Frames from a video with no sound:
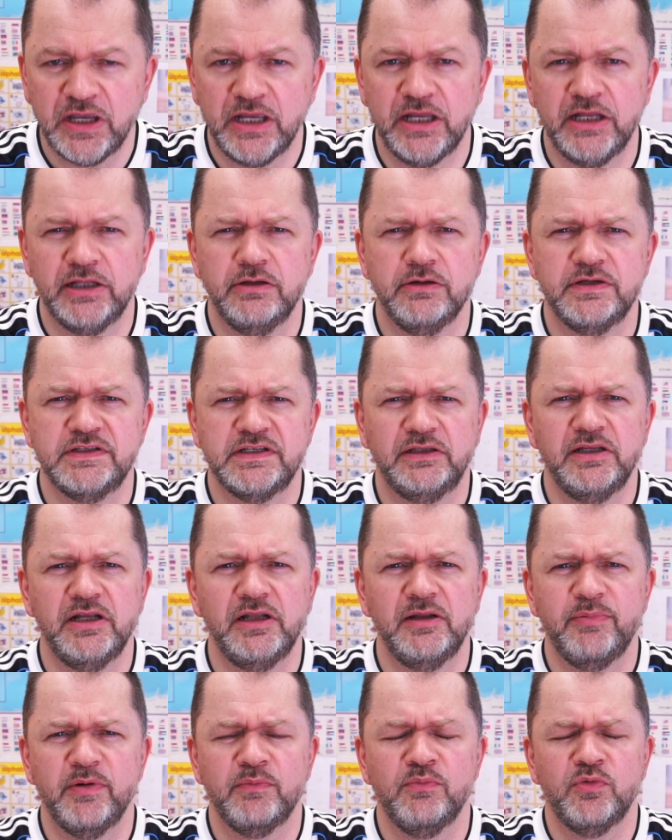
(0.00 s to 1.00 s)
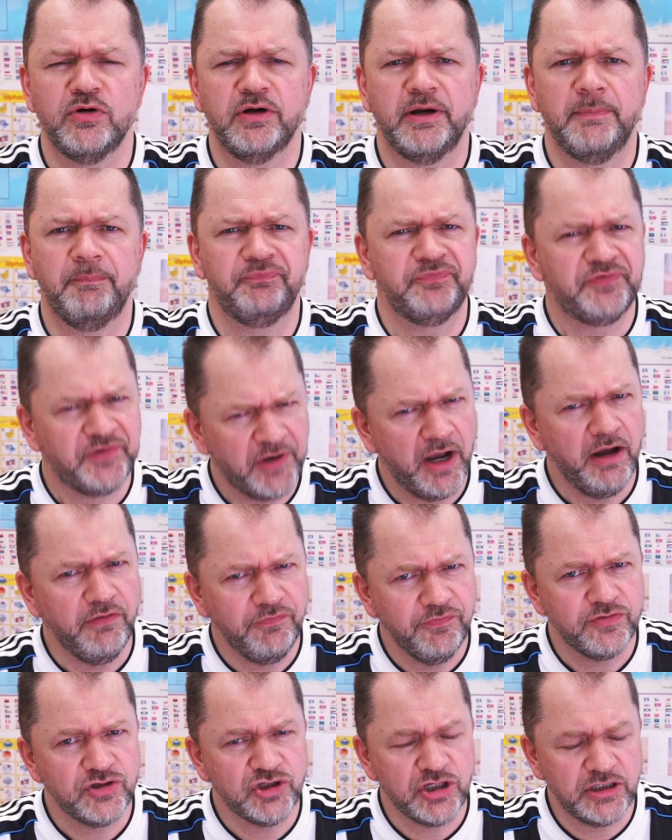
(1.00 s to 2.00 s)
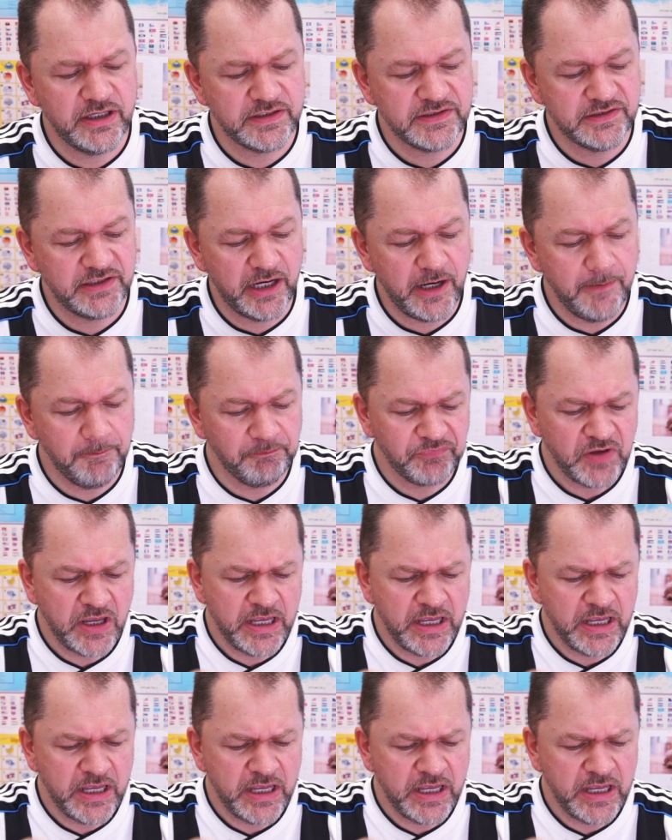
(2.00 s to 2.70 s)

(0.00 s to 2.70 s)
It looks a little bit more tough, shall I say.